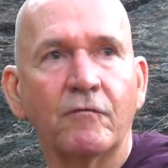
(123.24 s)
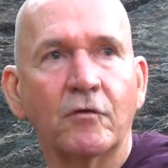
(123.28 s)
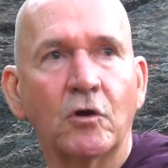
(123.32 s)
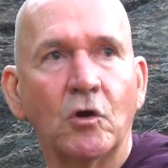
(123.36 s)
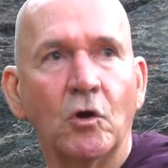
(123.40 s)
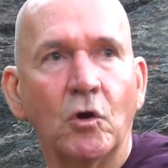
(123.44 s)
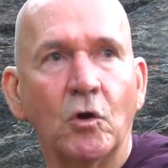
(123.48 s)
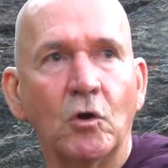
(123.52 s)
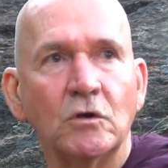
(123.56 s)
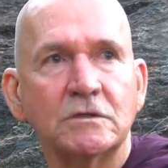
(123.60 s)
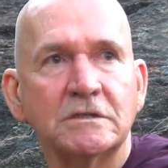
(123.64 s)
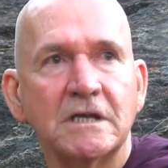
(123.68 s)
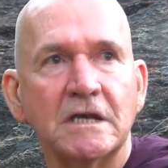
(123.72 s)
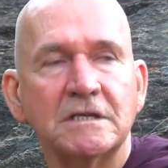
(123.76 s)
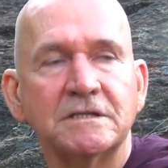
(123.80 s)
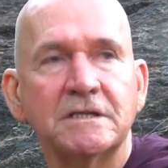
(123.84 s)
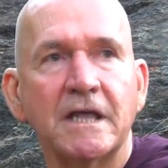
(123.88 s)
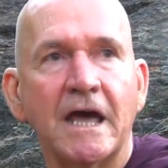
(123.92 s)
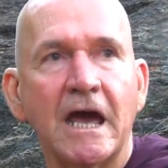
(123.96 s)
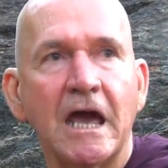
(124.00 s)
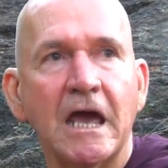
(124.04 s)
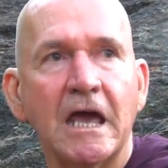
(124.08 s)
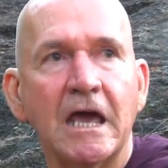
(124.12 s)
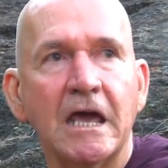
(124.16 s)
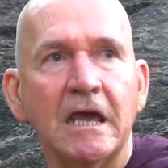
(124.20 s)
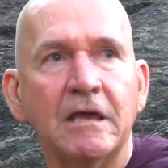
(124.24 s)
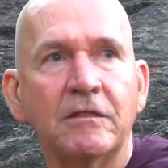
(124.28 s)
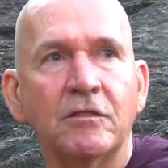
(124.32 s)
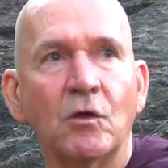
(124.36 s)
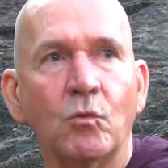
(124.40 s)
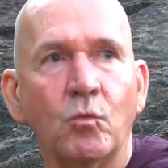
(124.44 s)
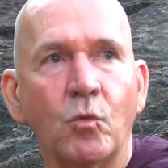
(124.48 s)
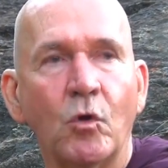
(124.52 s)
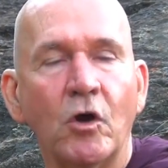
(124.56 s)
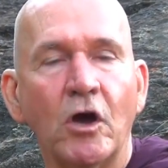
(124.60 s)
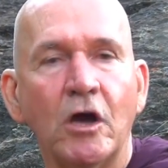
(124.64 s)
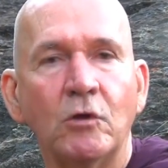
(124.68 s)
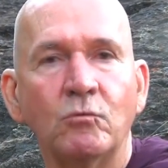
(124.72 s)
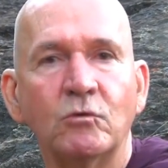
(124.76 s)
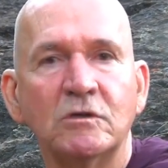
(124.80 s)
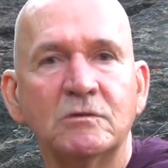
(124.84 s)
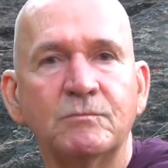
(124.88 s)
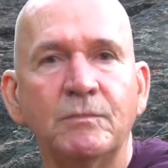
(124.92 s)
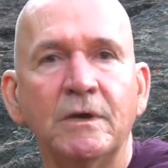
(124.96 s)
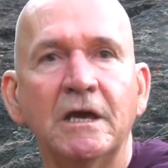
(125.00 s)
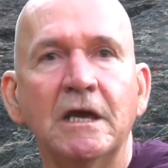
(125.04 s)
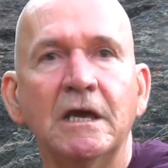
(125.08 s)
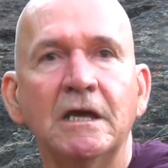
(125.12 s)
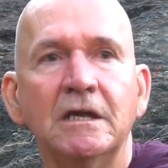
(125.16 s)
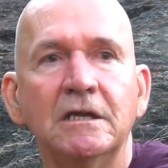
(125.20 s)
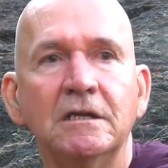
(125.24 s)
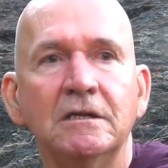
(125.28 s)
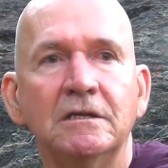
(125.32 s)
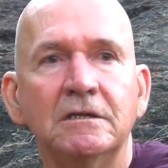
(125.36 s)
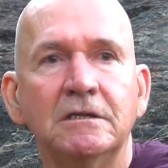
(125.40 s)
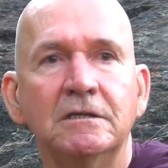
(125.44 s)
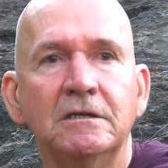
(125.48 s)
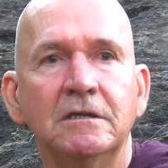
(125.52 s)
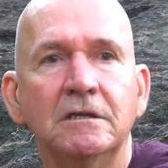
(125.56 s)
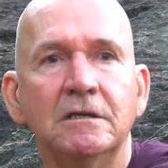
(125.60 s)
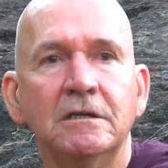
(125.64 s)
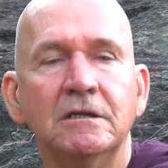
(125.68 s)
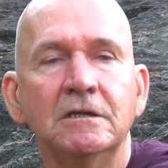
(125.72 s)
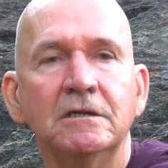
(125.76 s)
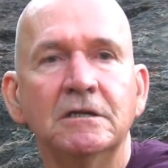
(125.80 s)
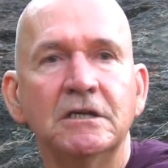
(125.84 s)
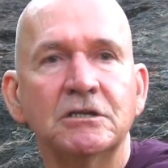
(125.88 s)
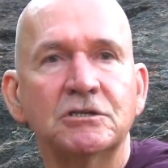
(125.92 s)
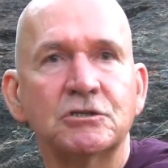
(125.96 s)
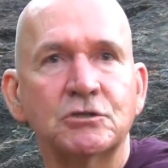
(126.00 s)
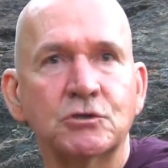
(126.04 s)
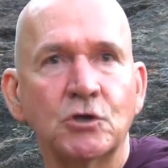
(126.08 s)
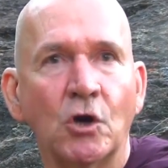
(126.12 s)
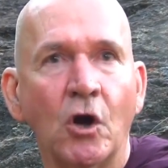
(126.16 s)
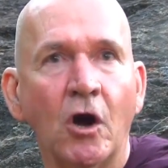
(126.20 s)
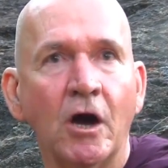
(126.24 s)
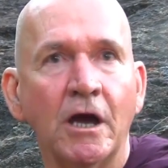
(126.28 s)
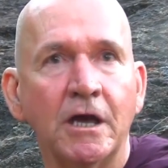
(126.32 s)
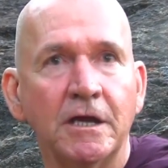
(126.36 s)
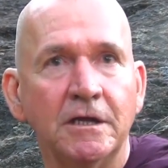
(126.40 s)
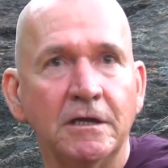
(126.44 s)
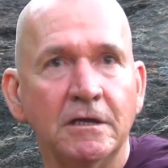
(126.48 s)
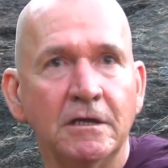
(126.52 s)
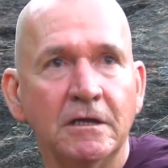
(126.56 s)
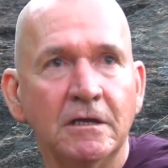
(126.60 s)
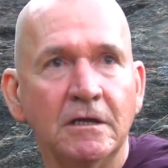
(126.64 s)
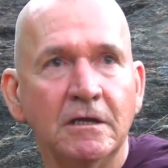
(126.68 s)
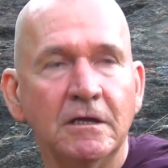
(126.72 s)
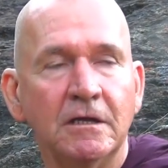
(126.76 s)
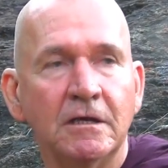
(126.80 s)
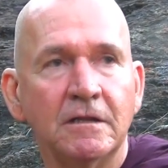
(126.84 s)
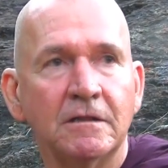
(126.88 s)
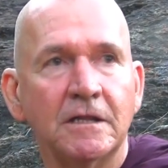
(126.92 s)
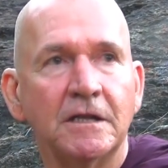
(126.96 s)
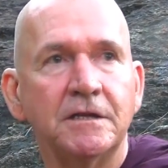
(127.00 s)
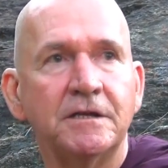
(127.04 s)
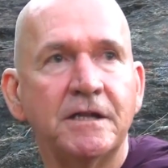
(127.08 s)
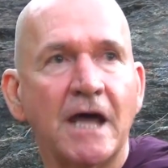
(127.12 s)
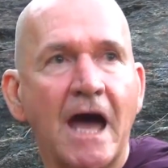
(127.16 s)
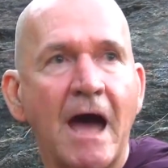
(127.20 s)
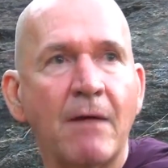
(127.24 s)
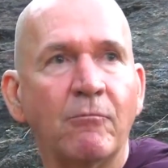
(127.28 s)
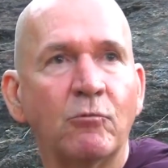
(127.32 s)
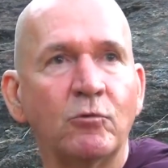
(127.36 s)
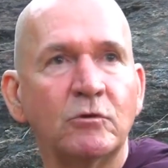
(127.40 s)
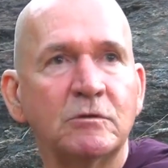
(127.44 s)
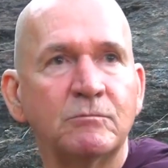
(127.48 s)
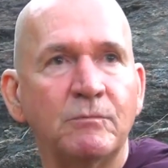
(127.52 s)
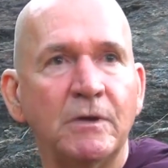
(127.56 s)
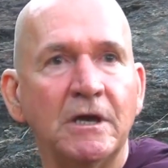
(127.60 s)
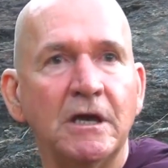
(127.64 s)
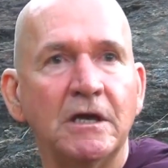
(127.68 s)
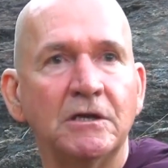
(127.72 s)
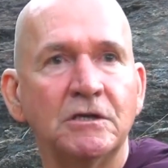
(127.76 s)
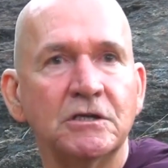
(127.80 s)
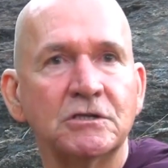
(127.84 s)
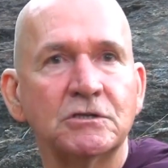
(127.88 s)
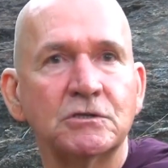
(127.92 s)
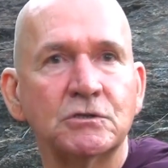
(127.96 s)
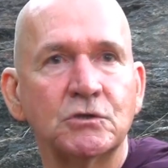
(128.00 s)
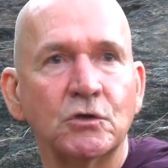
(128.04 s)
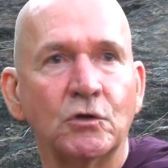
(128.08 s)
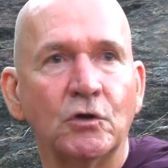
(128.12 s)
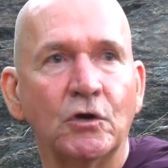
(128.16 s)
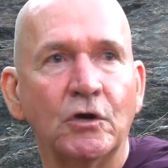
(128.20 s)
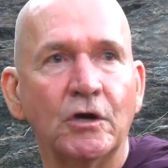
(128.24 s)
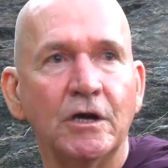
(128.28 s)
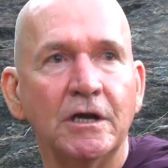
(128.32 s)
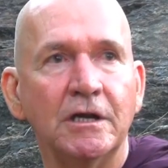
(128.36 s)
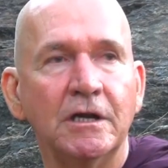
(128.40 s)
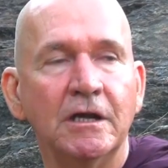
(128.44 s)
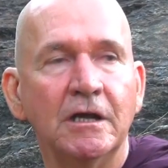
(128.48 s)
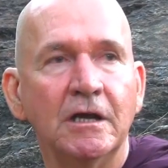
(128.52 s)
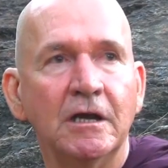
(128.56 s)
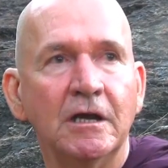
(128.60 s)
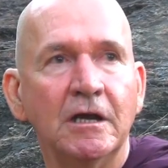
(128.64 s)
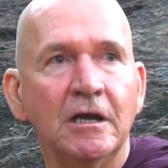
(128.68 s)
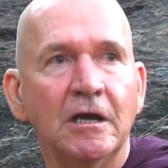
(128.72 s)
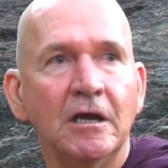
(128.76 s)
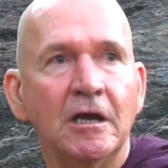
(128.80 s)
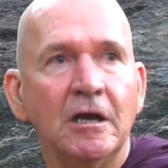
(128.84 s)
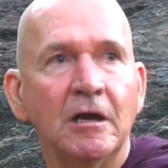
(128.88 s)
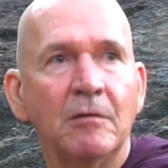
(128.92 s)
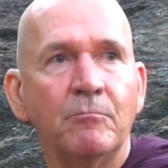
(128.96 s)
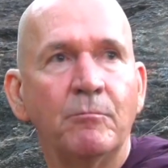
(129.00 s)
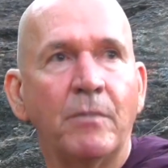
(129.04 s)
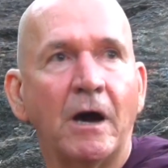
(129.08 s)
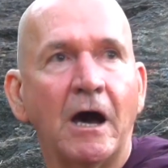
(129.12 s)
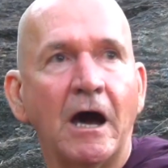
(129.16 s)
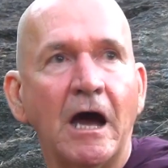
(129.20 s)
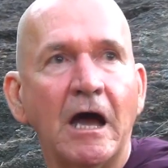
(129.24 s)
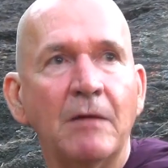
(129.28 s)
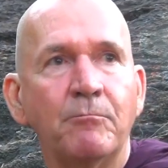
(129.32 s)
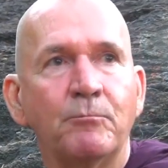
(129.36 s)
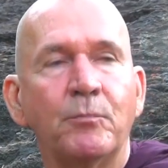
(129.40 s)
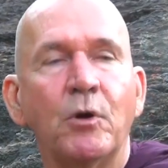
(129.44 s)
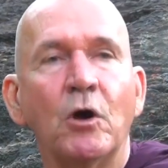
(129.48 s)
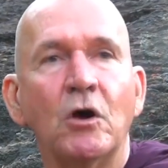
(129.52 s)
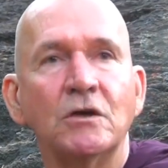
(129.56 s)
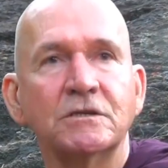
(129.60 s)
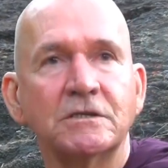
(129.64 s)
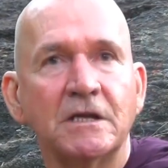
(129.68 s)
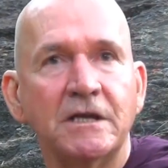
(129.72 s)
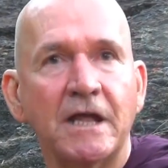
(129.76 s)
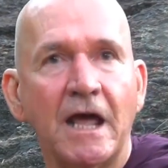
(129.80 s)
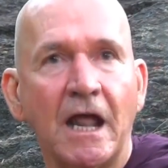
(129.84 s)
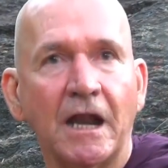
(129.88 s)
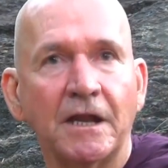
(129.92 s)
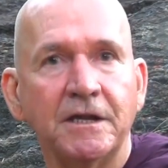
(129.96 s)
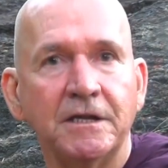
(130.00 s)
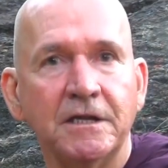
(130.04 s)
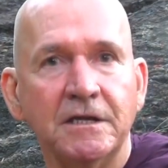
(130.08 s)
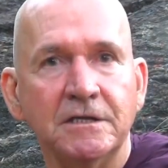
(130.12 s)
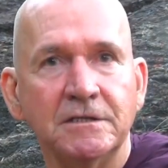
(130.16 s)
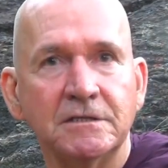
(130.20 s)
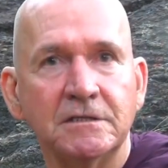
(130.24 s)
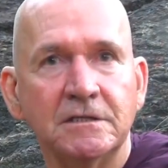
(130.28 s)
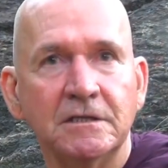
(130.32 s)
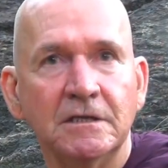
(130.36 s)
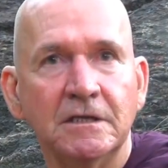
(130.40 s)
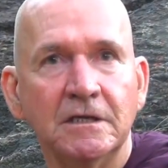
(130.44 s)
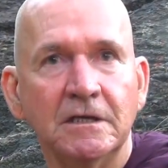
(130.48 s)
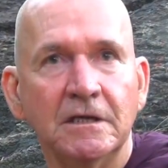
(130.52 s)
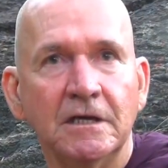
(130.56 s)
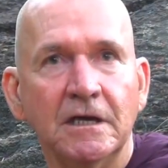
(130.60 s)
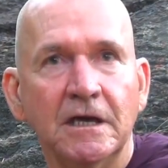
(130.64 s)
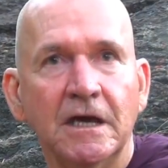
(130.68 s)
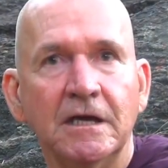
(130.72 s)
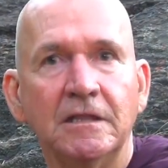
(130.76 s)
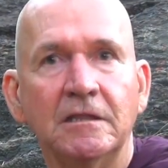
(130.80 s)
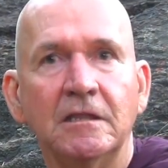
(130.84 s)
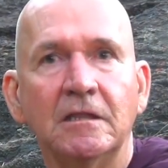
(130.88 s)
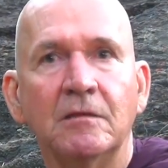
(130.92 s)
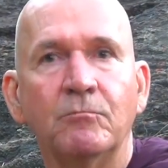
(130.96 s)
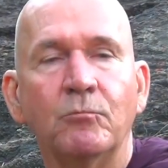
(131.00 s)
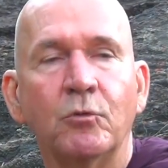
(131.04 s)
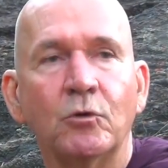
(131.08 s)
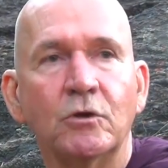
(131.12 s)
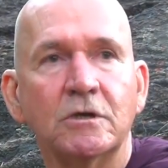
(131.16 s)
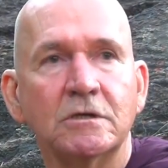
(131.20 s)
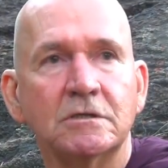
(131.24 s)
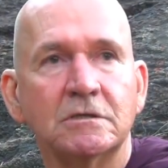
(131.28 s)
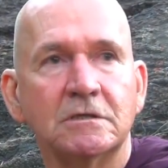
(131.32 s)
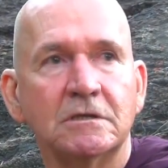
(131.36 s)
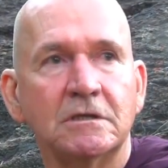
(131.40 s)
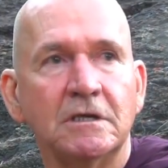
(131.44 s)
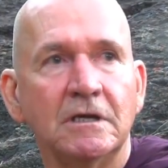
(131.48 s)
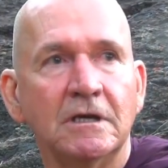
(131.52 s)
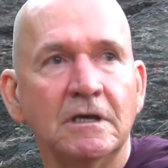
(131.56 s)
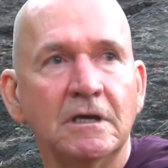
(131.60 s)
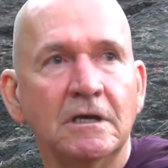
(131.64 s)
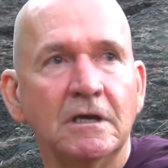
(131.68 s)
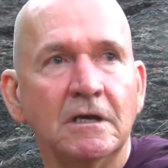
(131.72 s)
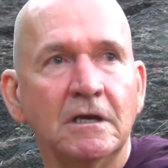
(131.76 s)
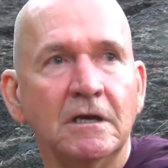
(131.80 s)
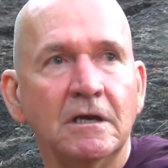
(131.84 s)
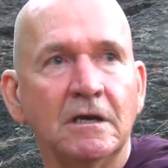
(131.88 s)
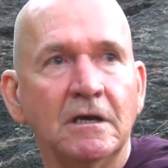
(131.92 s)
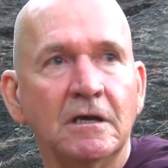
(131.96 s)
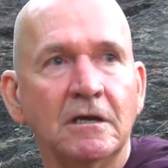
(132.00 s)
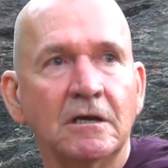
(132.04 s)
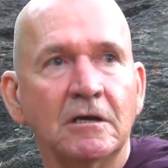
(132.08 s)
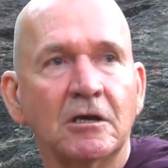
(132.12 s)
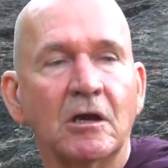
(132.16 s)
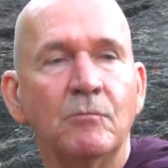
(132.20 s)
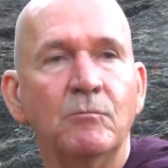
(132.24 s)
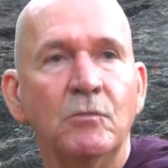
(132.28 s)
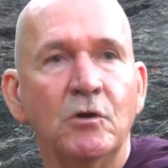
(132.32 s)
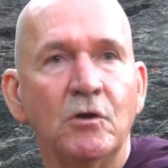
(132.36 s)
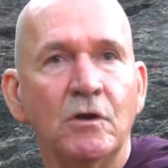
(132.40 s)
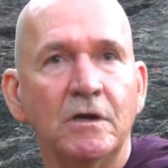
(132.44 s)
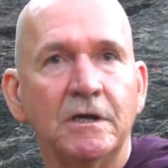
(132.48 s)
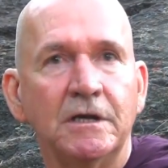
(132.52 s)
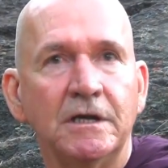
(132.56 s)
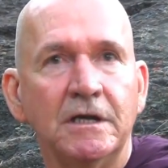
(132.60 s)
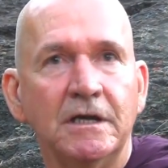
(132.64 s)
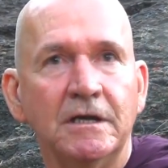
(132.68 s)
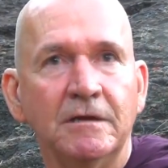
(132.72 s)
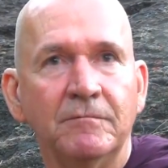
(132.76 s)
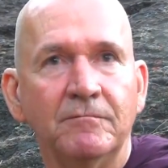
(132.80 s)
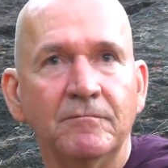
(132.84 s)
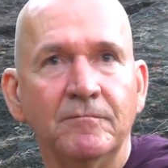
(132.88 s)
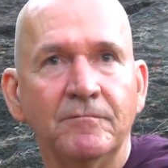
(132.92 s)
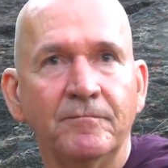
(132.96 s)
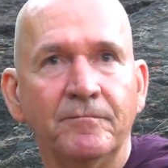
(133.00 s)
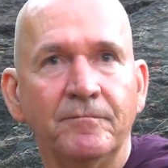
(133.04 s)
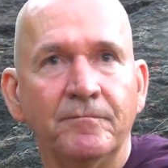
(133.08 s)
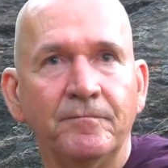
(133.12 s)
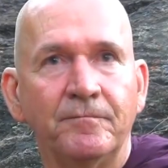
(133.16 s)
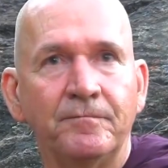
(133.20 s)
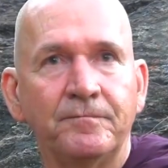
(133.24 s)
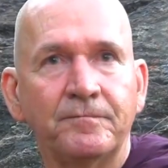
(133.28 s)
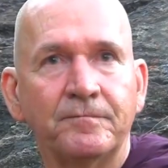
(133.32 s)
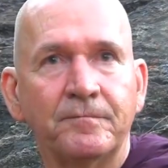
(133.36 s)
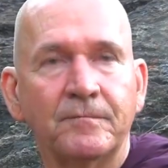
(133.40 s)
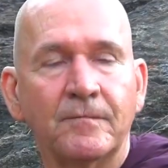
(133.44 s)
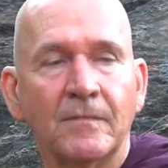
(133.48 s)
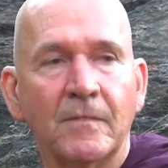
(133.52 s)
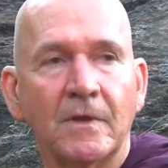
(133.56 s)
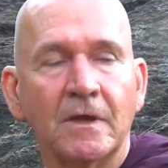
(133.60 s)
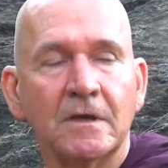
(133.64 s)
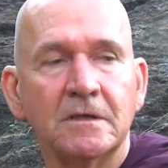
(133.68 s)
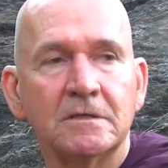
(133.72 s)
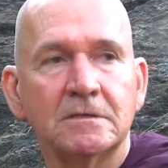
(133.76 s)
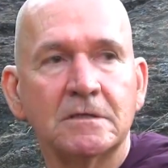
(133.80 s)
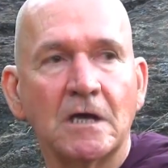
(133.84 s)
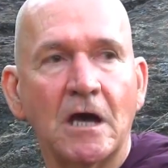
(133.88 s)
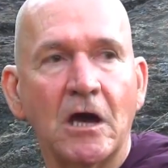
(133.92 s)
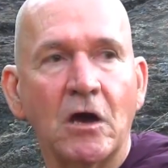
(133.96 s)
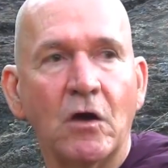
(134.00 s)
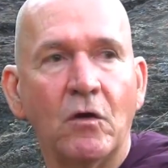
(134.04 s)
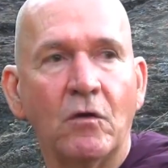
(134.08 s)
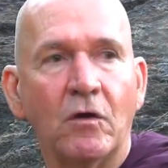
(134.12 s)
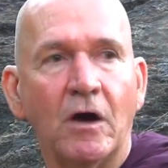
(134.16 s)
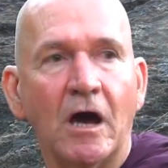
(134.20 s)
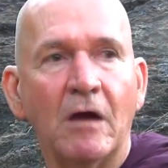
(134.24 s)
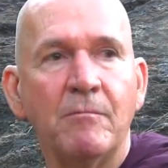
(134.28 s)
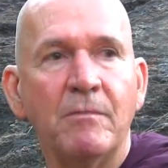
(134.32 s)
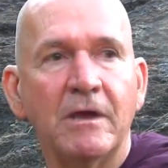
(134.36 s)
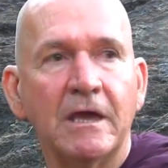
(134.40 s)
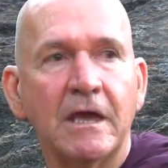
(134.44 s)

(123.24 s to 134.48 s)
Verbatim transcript: off course, as they, the word was being destroyed. The Dhamma was being destroyed by personalities in the Buddhist community. So I